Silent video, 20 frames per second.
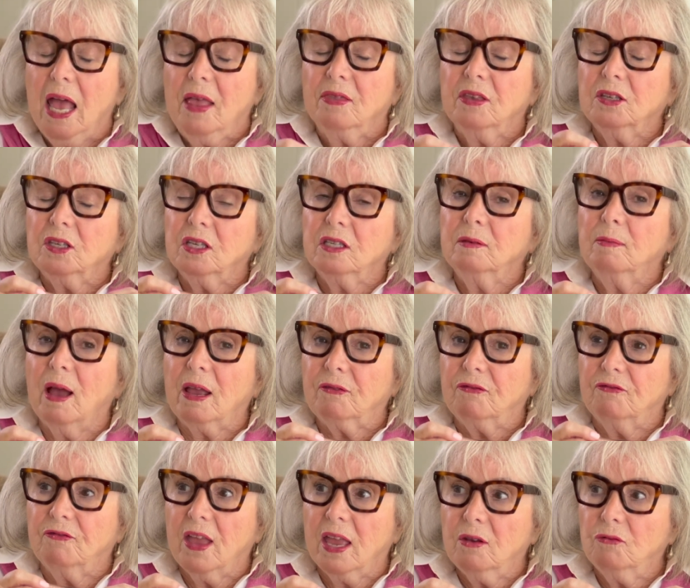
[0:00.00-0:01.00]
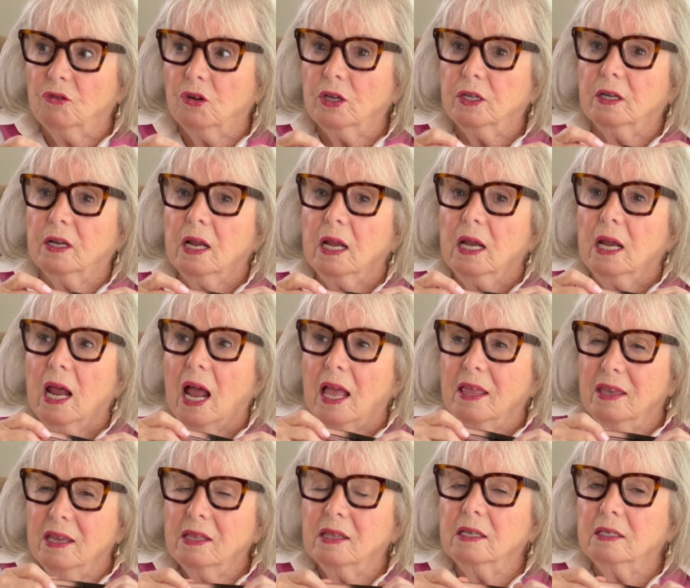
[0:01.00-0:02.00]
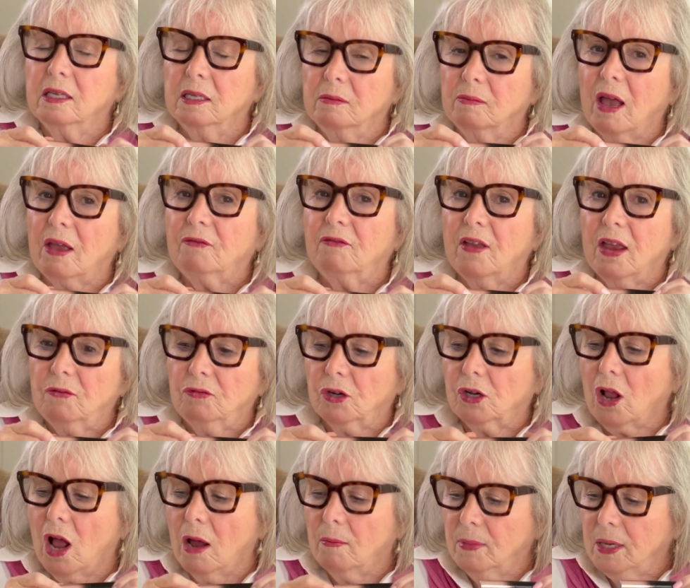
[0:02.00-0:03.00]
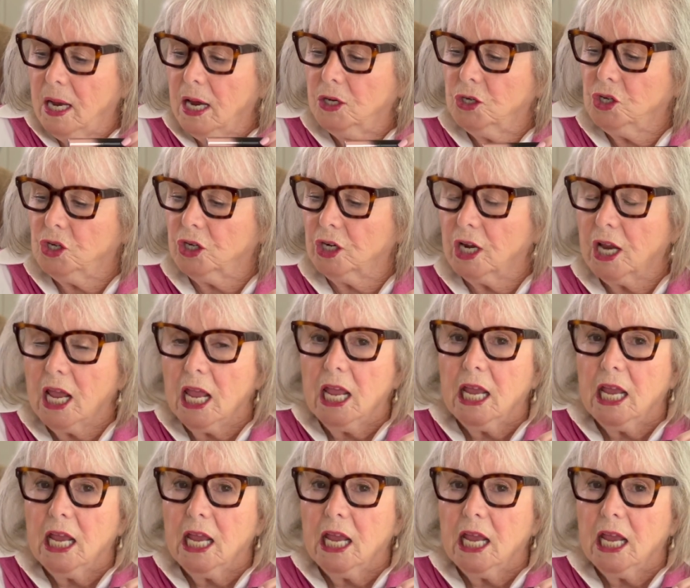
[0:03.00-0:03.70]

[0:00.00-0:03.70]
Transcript: This is my favorite I think this is my favorite combination,